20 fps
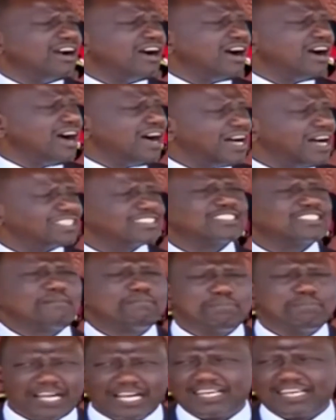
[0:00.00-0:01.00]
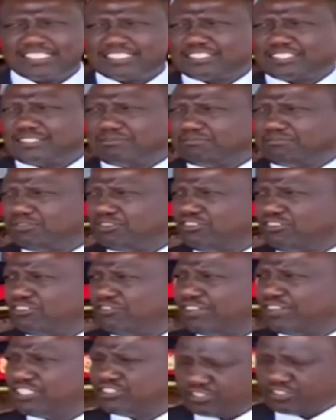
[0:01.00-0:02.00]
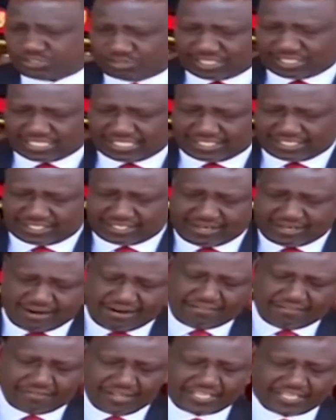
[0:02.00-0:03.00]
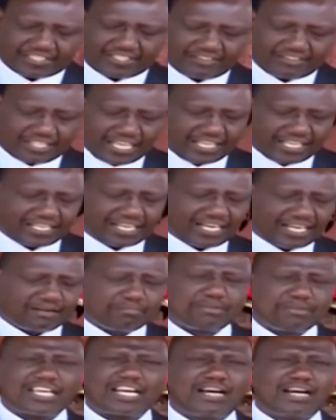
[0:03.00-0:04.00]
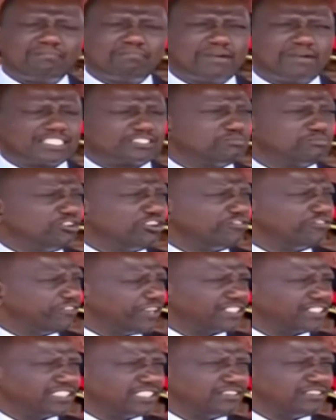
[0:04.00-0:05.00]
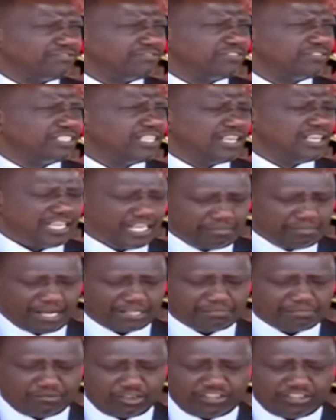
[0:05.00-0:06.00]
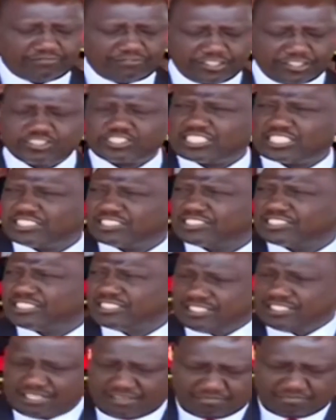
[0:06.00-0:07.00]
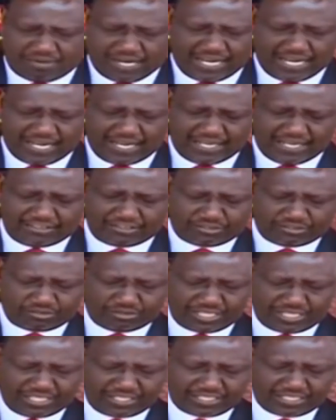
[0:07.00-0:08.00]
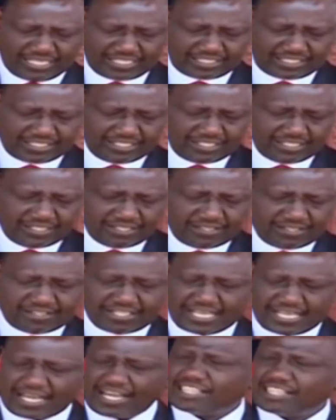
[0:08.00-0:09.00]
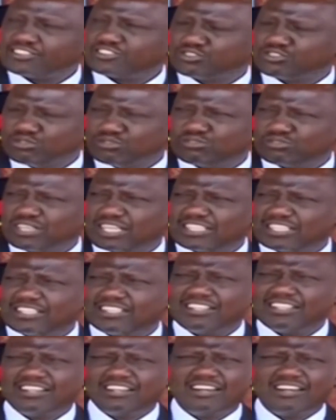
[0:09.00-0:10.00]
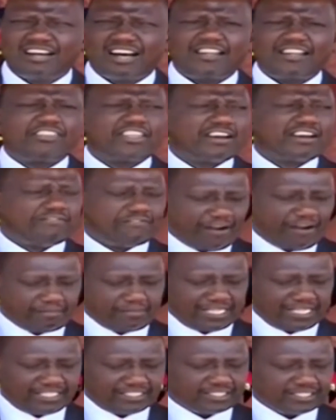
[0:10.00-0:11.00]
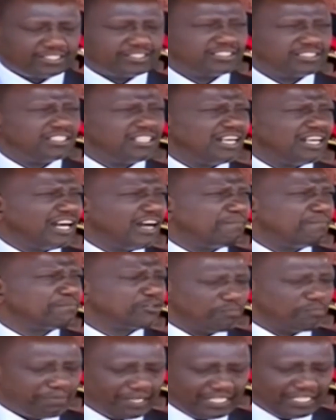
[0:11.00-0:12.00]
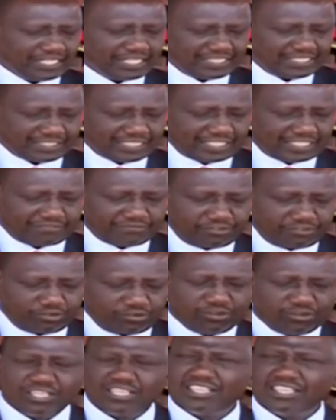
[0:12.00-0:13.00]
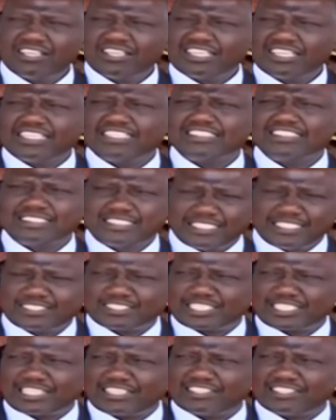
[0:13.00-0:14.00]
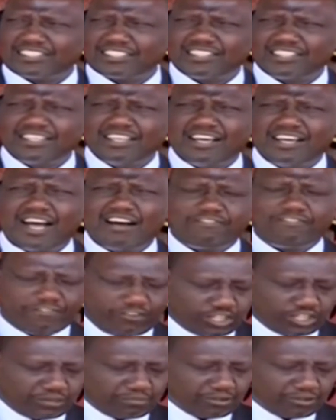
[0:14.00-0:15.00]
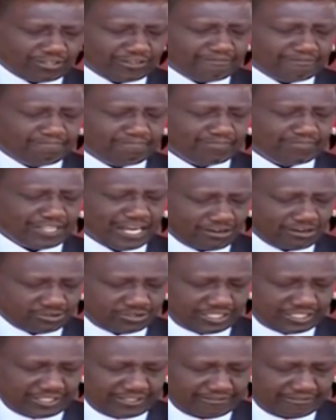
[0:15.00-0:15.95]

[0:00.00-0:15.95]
as a mechanism of ensuring that they can become much more effective and much more efficient by ensuring that their children and their families are properly catered for in decent, affordable housing.